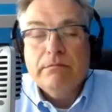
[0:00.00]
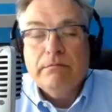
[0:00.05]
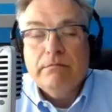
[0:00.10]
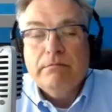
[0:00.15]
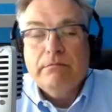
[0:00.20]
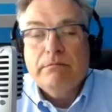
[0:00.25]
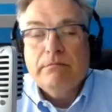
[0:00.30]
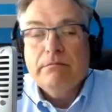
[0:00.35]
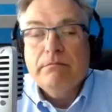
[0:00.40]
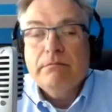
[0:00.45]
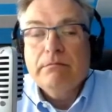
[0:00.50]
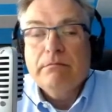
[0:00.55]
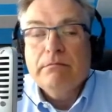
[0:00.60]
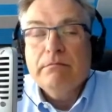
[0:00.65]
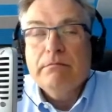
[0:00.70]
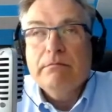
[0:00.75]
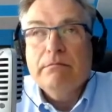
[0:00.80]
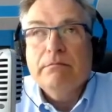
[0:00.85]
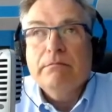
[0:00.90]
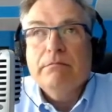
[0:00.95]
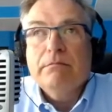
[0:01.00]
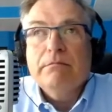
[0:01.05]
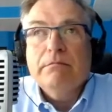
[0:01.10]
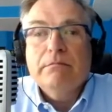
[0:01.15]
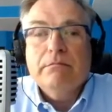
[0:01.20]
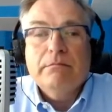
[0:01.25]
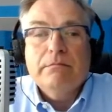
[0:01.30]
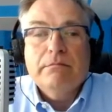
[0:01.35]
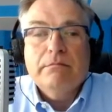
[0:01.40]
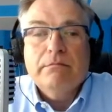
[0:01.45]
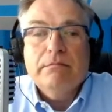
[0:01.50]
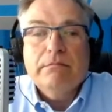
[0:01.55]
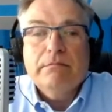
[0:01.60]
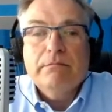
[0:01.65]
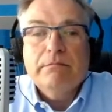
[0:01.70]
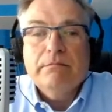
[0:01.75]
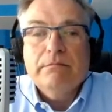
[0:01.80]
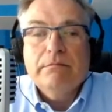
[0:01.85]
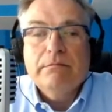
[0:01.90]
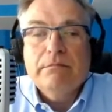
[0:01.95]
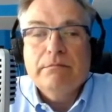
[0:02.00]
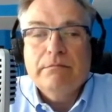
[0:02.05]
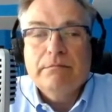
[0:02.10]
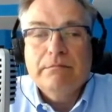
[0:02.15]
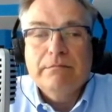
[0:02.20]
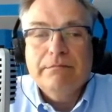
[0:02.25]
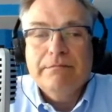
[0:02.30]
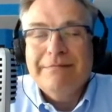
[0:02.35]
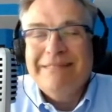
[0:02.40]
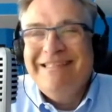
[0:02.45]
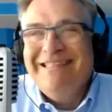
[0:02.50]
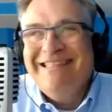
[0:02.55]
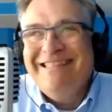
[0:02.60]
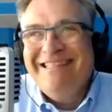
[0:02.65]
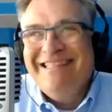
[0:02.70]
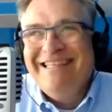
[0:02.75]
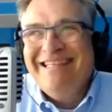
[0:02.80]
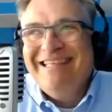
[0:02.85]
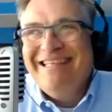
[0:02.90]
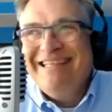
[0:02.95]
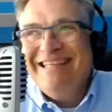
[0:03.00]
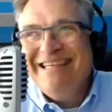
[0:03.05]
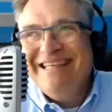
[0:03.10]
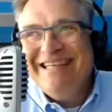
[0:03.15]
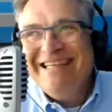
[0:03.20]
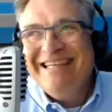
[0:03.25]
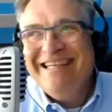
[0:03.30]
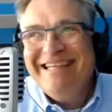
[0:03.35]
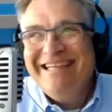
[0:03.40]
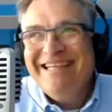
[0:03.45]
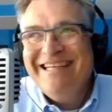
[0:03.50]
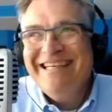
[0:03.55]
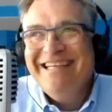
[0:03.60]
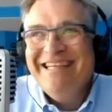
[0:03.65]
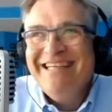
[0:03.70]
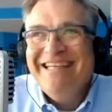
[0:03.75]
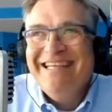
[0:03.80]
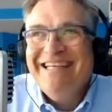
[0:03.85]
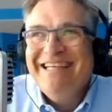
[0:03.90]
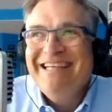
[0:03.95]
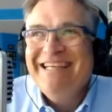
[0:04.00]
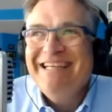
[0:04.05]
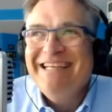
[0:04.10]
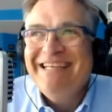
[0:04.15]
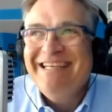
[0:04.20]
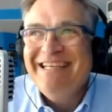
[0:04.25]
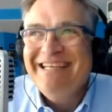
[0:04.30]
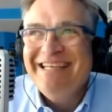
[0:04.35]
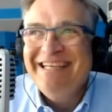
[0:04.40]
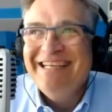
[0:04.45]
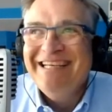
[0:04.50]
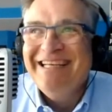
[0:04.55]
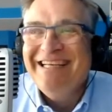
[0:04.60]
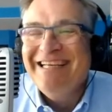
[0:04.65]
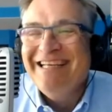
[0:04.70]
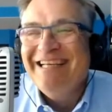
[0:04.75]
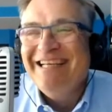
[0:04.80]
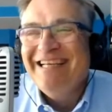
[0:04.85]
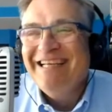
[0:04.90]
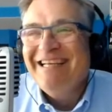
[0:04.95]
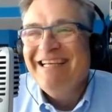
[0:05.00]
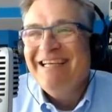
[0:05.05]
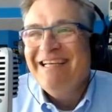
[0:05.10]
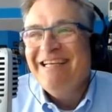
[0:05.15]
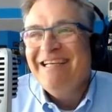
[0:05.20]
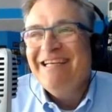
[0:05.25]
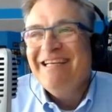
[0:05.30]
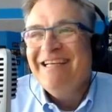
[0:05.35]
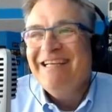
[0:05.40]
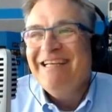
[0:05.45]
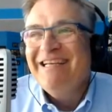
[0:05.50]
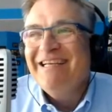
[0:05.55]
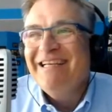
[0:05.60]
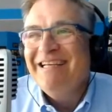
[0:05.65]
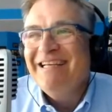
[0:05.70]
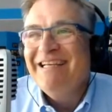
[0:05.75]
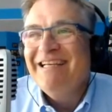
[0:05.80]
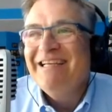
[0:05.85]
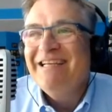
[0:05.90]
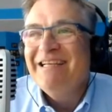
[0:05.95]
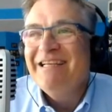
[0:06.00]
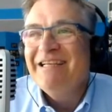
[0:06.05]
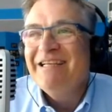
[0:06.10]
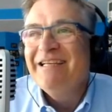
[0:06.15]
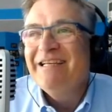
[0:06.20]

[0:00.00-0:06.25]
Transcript: [no speech]